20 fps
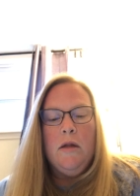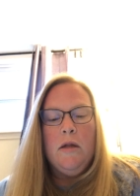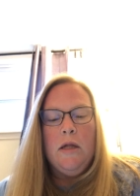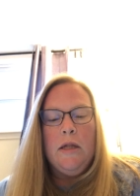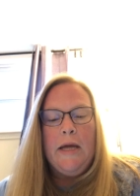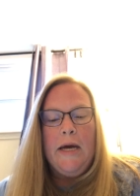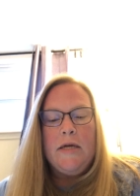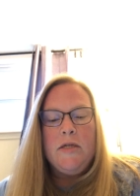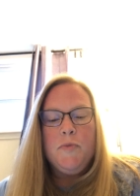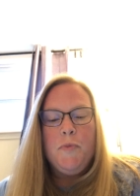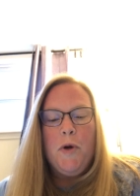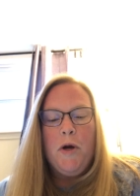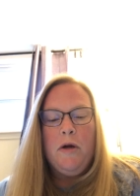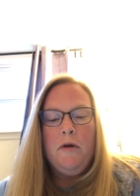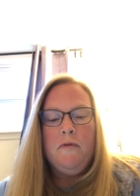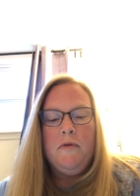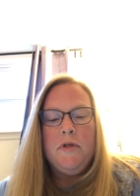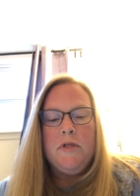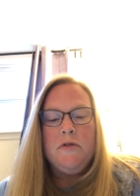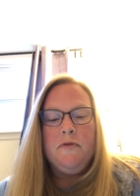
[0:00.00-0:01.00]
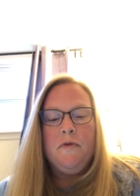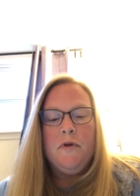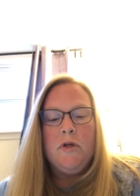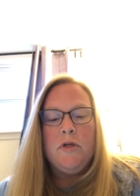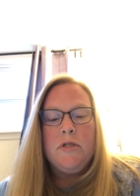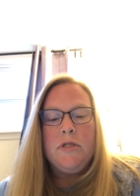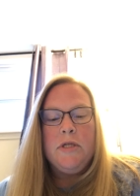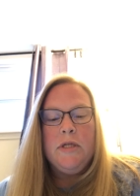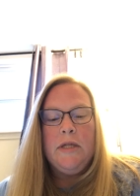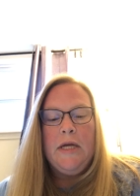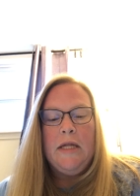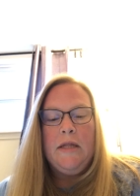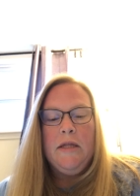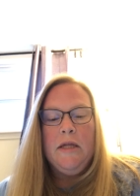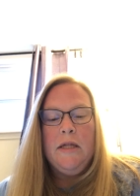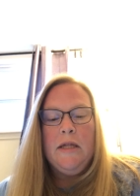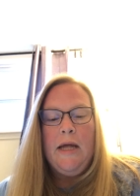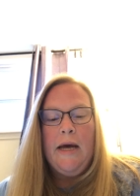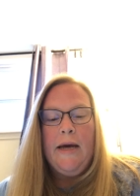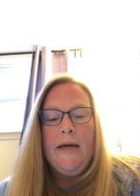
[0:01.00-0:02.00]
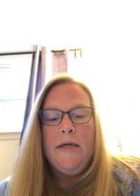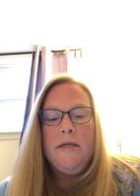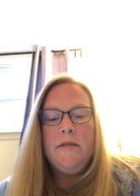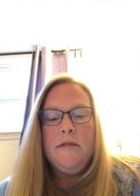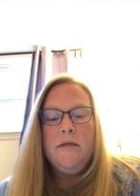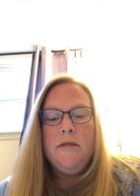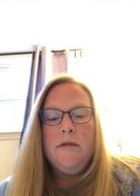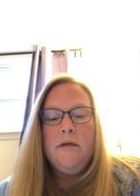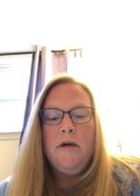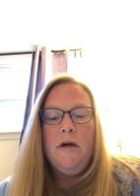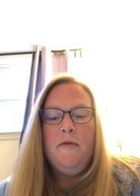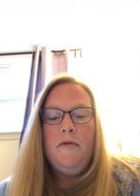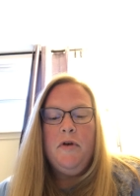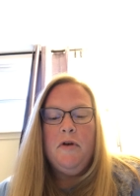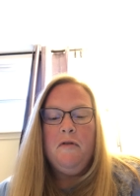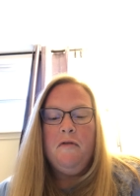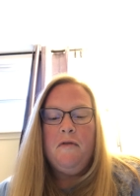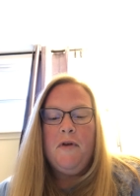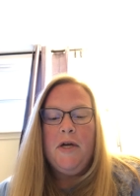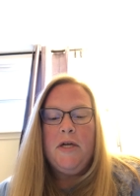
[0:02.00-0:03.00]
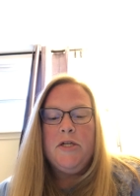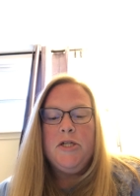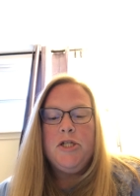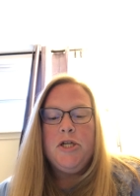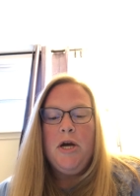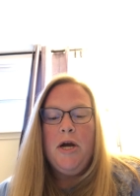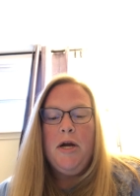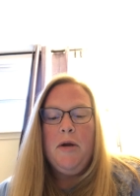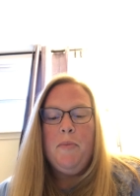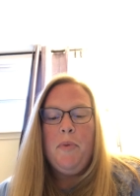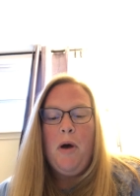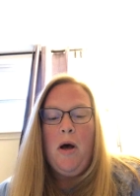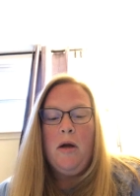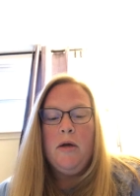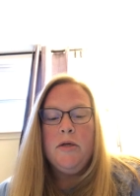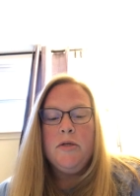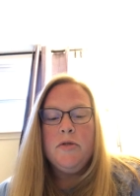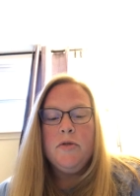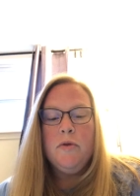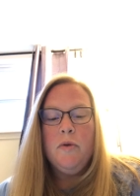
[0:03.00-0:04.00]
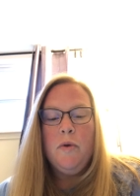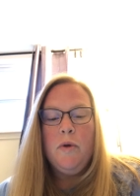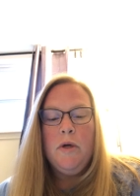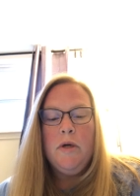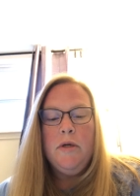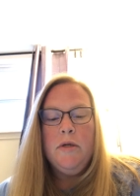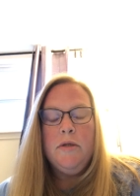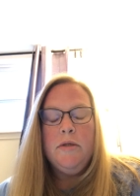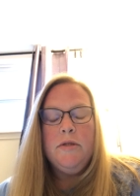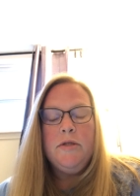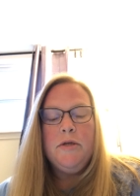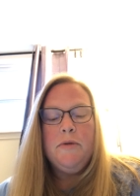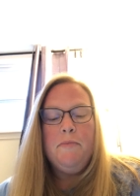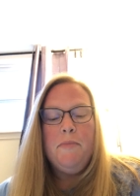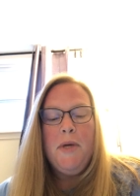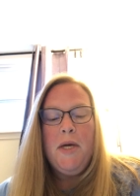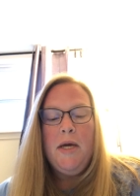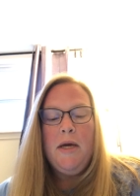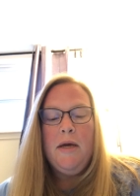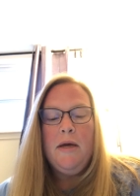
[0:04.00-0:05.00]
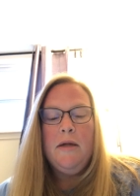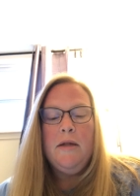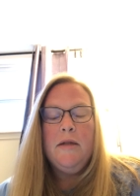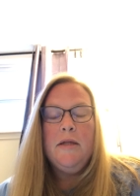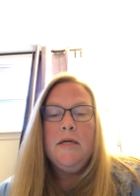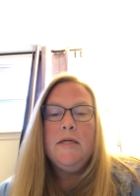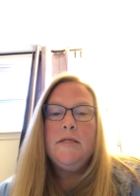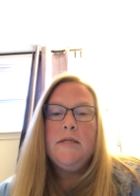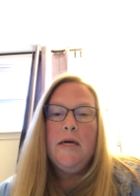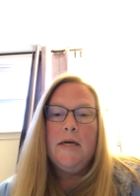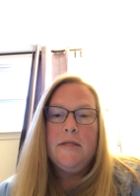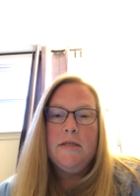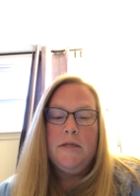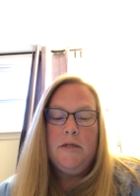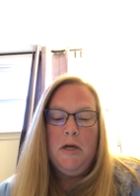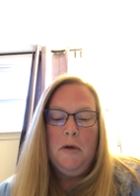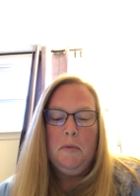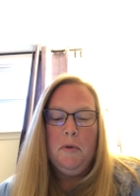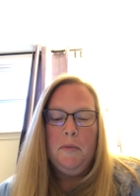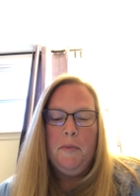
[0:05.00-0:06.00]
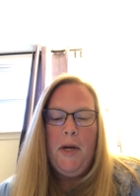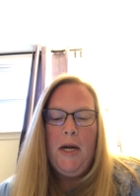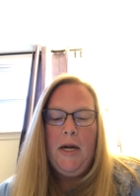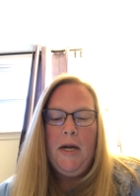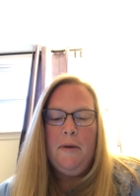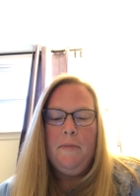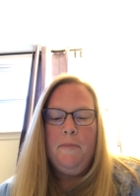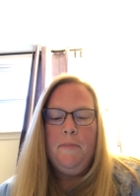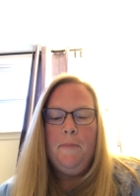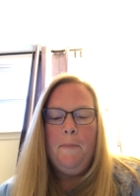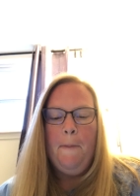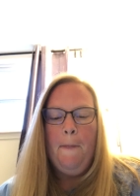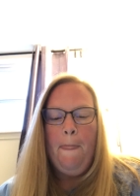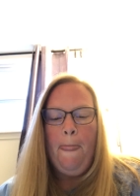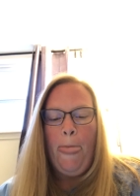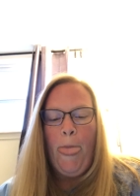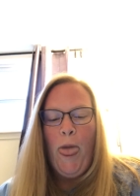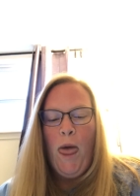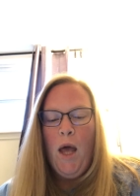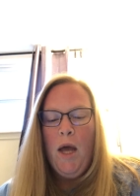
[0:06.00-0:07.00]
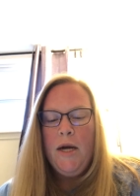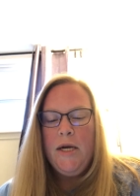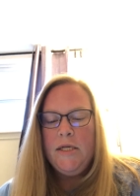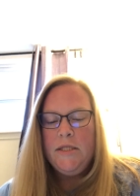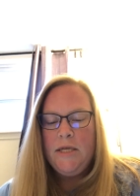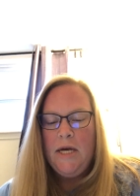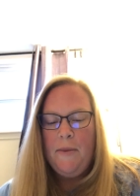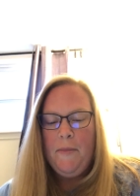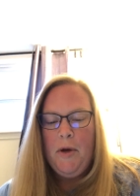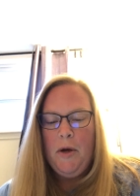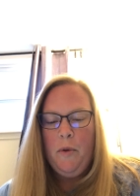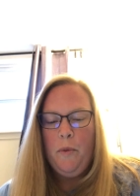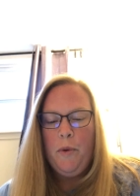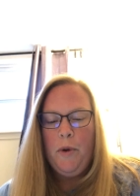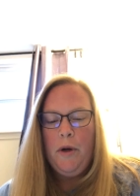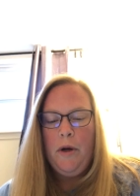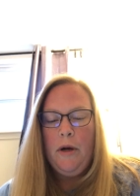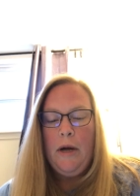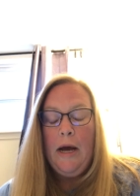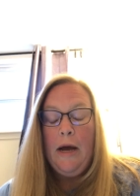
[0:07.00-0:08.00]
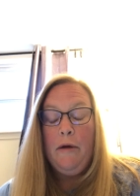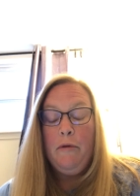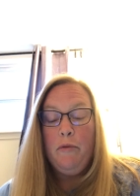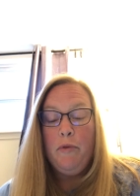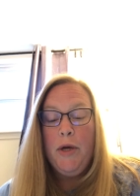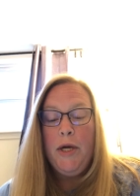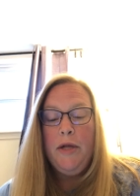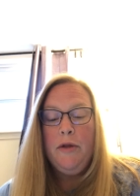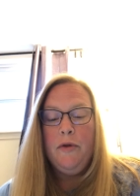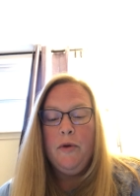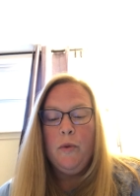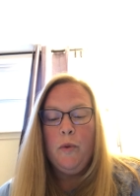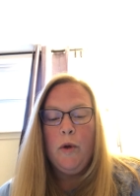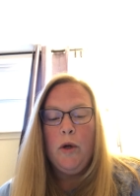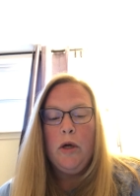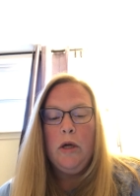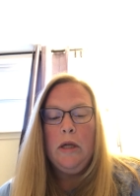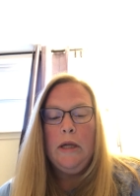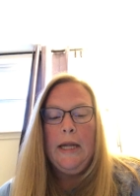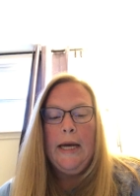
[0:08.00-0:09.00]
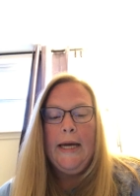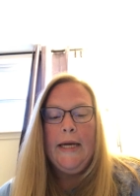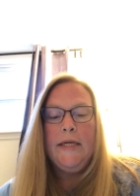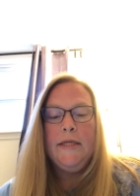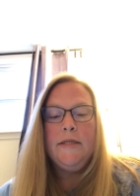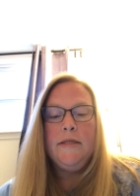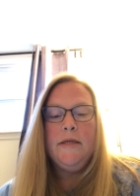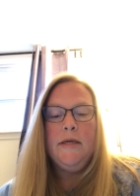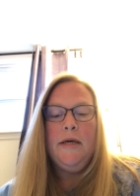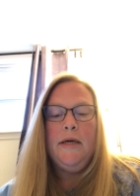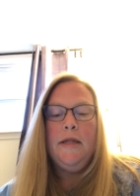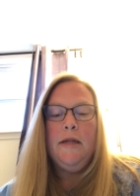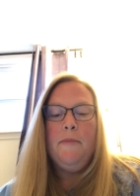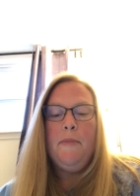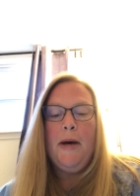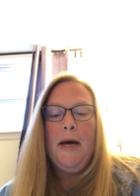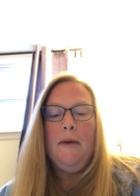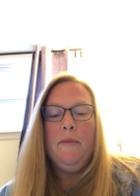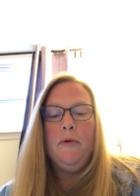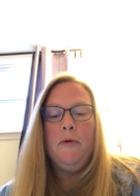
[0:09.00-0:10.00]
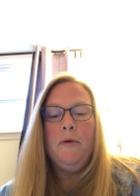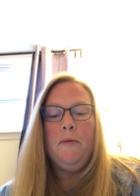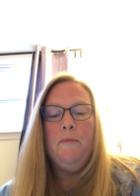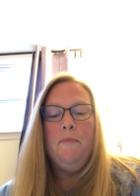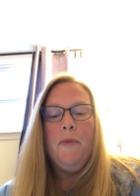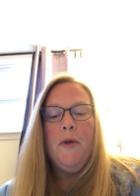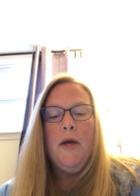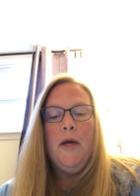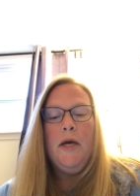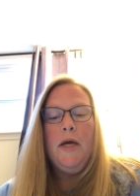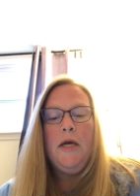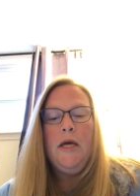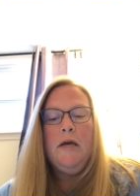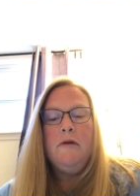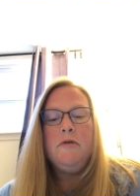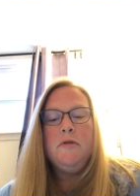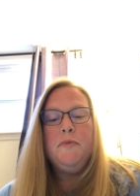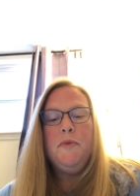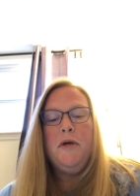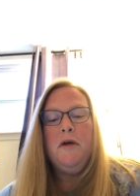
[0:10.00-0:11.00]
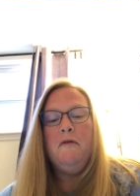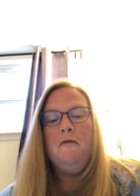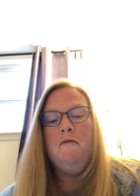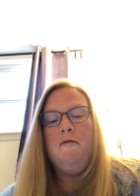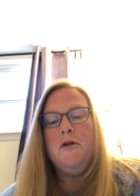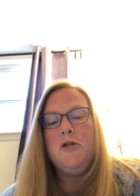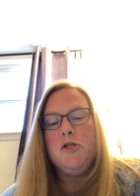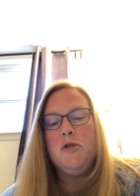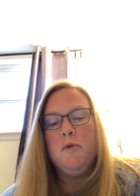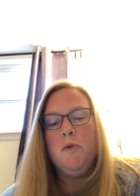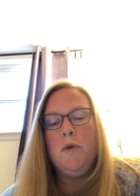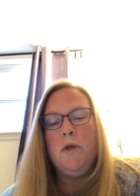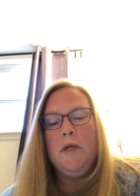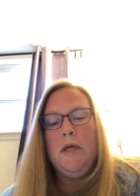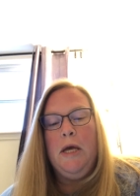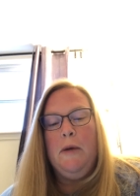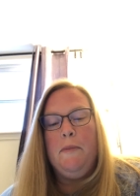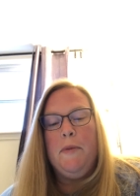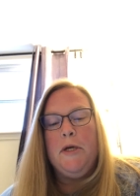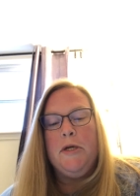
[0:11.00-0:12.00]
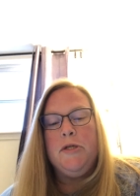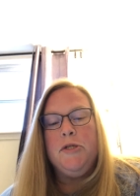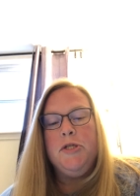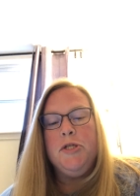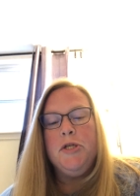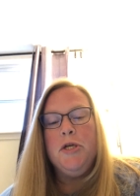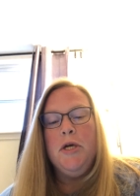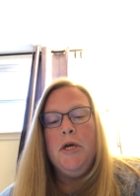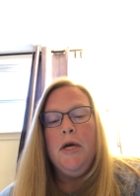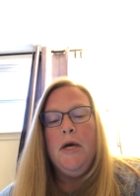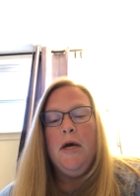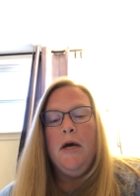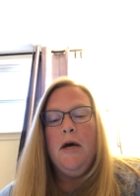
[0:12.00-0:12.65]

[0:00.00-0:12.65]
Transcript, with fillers: The last part of this verse, let the light of your face shine upon us, Lord. To me, this has a double meaning. Anytime I, word, I read the word light in the Bible, it gives me a visual image